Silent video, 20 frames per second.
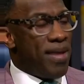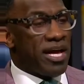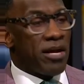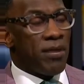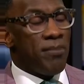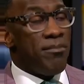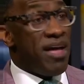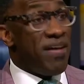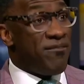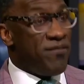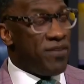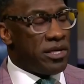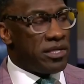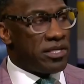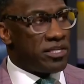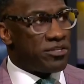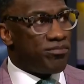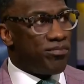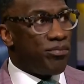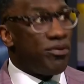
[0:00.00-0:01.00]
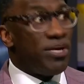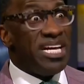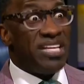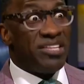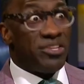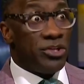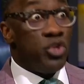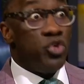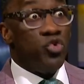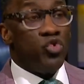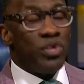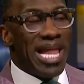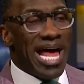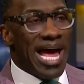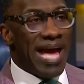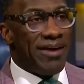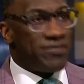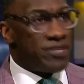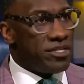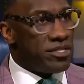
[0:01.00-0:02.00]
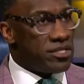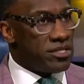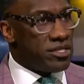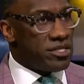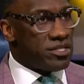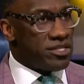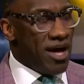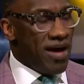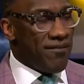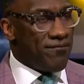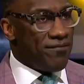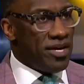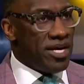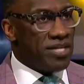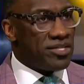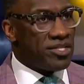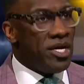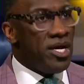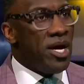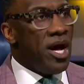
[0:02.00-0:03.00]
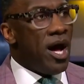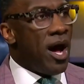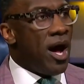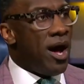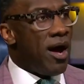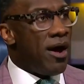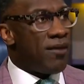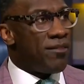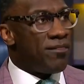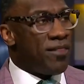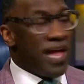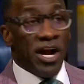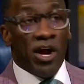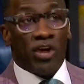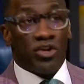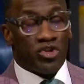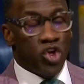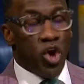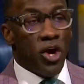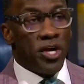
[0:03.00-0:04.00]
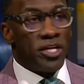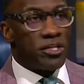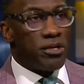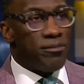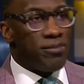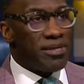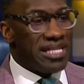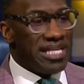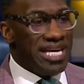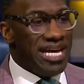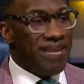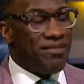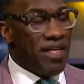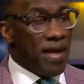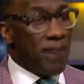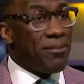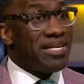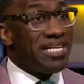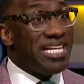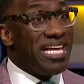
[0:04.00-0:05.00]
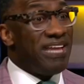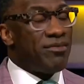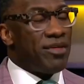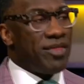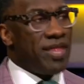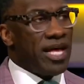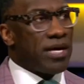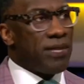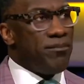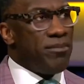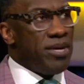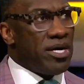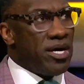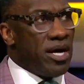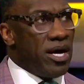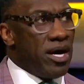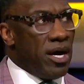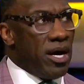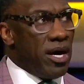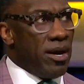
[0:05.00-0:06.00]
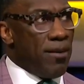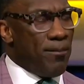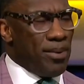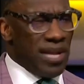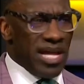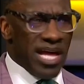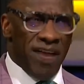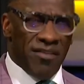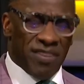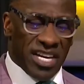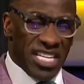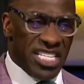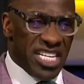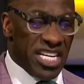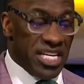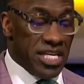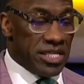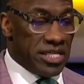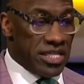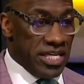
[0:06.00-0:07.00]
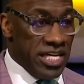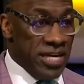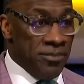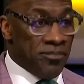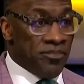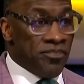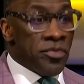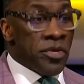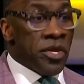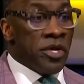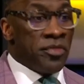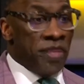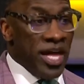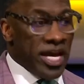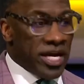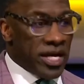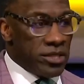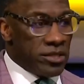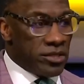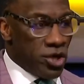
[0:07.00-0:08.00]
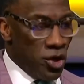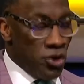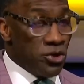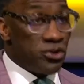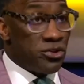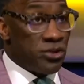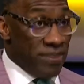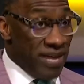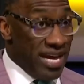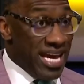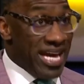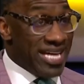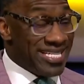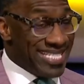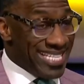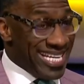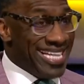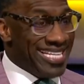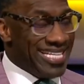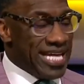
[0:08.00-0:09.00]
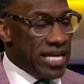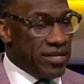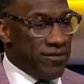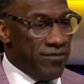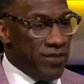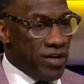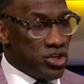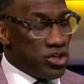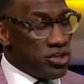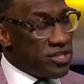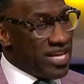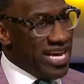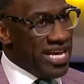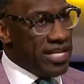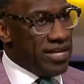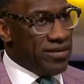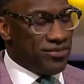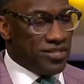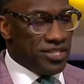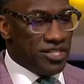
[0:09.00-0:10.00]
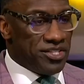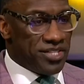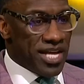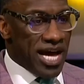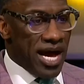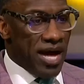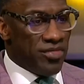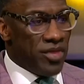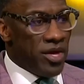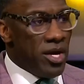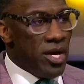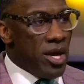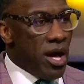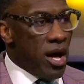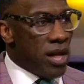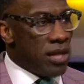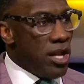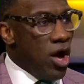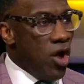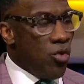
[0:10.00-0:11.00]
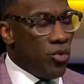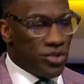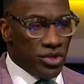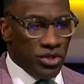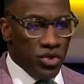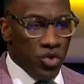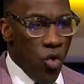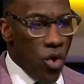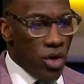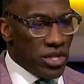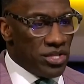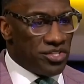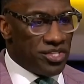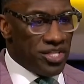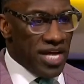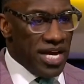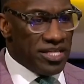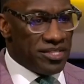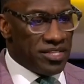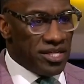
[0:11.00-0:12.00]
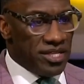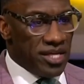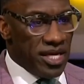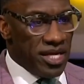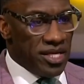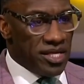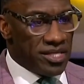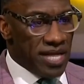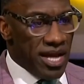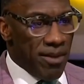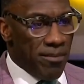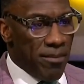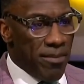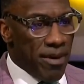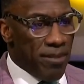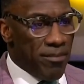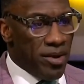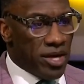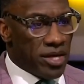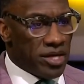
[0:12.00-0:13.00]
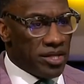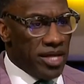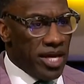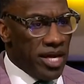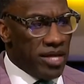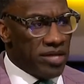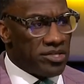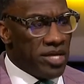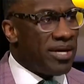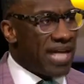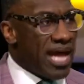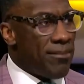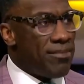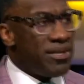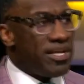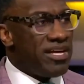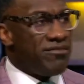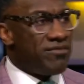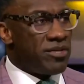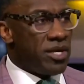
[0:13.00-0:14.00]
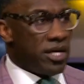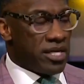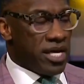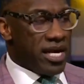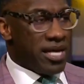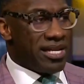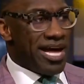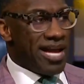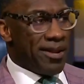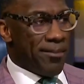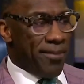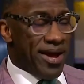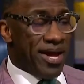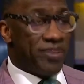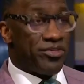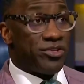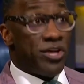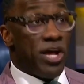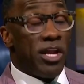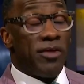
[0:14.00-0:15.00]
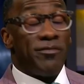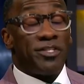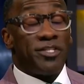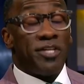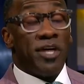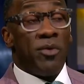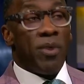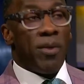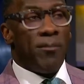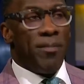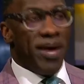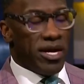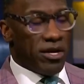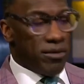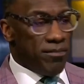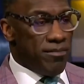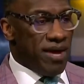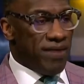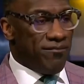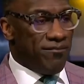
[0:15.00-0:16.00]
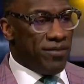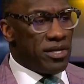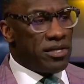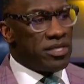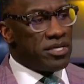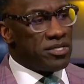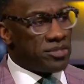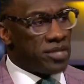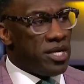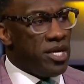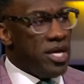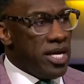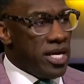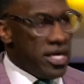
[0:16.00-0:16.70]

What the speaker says: Baker Mayfield has breathed new life into this offense. They are starting to believe. They believe that they can be a playoff contending team. They can turn some heads in that division, the NFC South, along with the New Orleans Saints and the Tampa Bay Buccaneers. But I believe the Carolina Panthers, all of a sudden, with Baker Mayfield, his